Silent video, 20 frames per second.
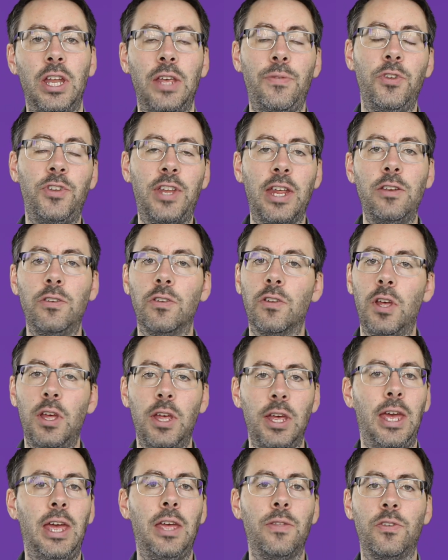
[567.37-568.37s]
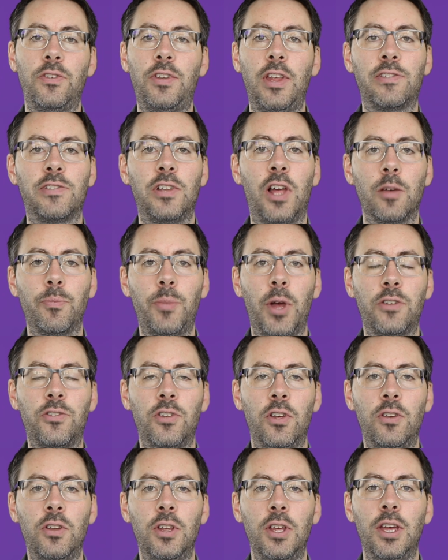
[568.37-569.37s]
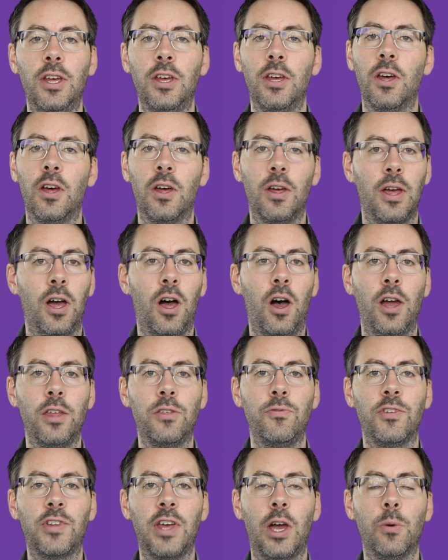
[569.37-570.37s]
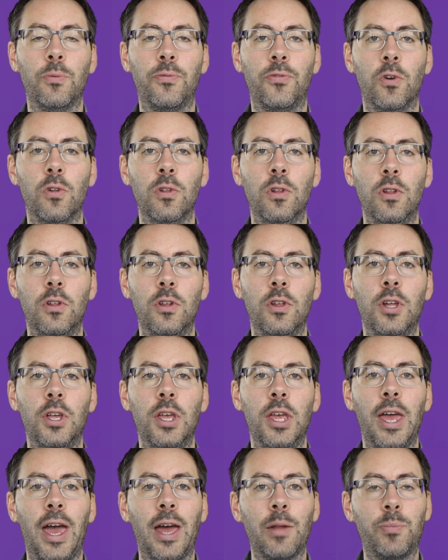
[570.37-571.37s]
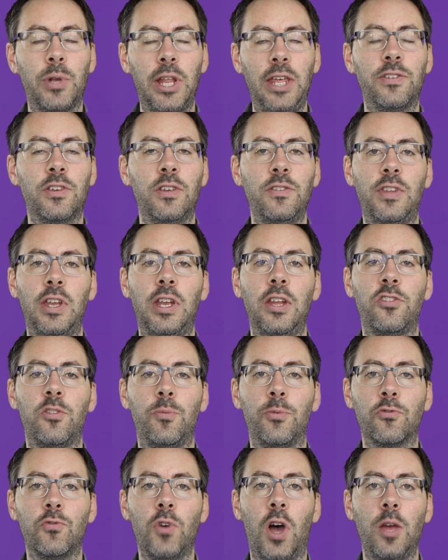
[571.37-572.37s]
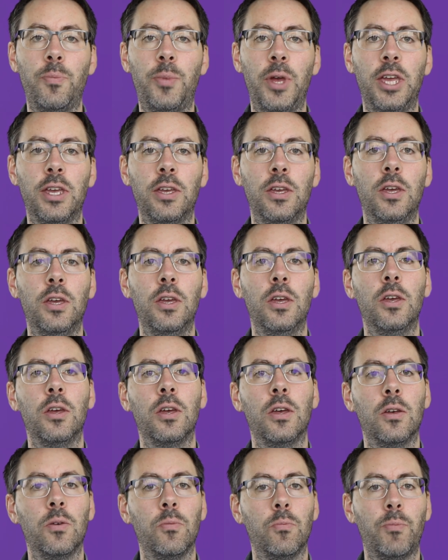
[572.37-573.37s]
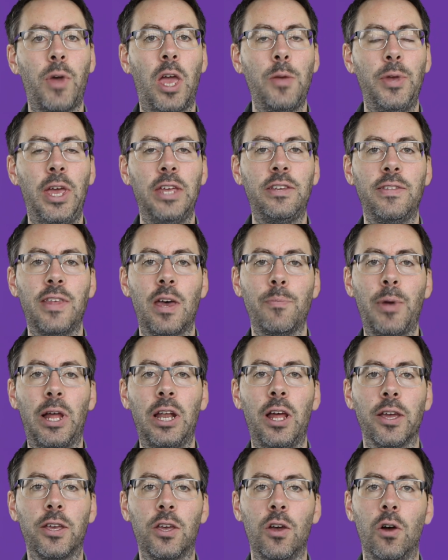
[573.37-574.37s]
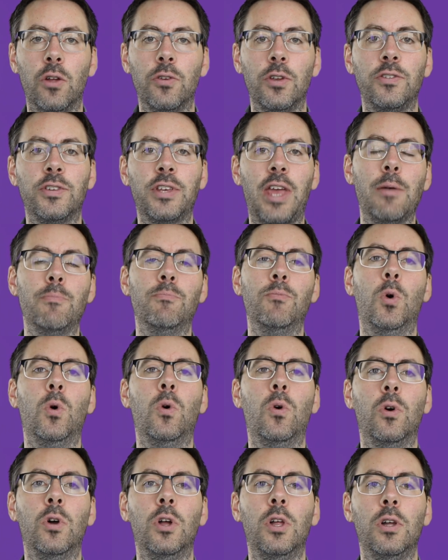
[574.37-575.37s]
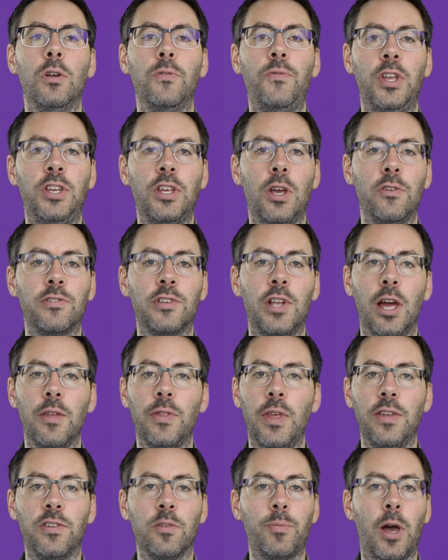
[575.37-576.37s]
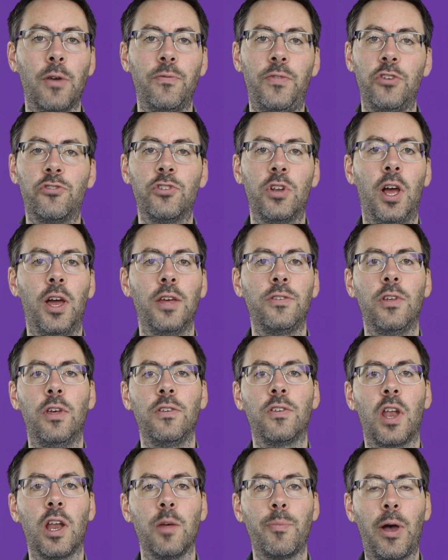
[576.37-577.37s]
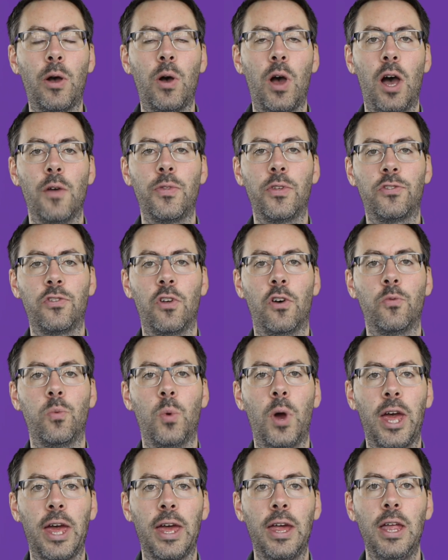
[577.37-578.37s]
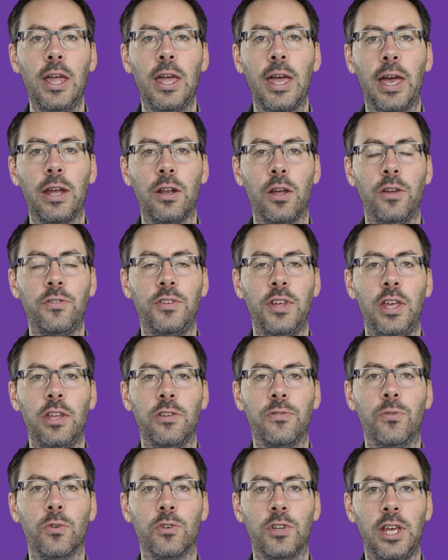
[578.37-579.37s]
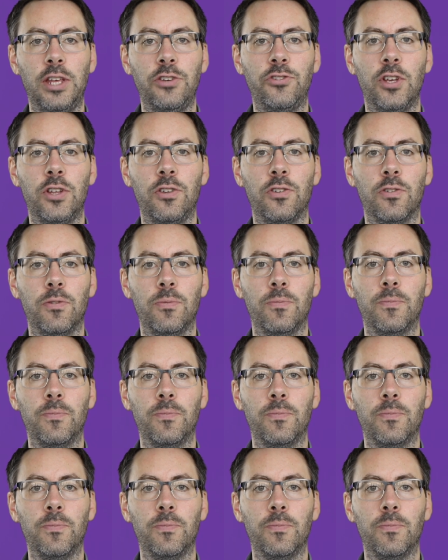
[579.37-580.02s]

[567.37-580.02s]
If you didn't, hit the dislike button. Either is helpful. And please consider subscribing, maybe hitting that bell icon to get more videos like this about visualisers and about other software and ideas for teachers.